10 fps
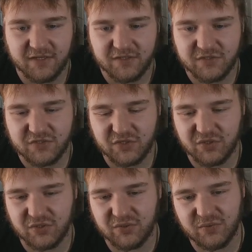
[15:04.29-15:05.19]

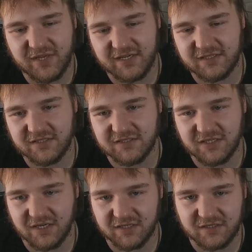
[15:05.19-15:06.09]
So that does
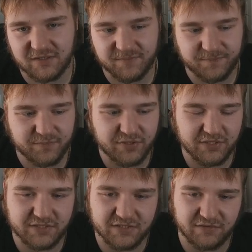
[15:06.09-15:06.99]
suck, putting
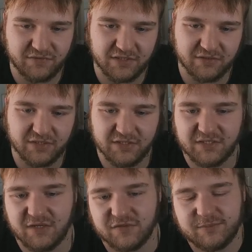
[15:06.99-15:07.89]
us in a very
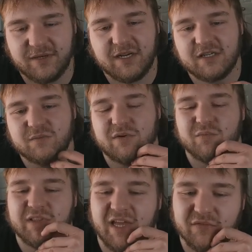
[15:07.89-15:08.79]
tough spot because we don't
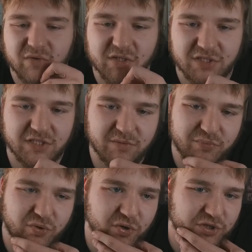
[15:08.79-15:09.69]
really have rush unless we
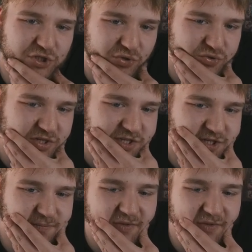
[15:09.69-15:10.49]
pull Hody Jones right here.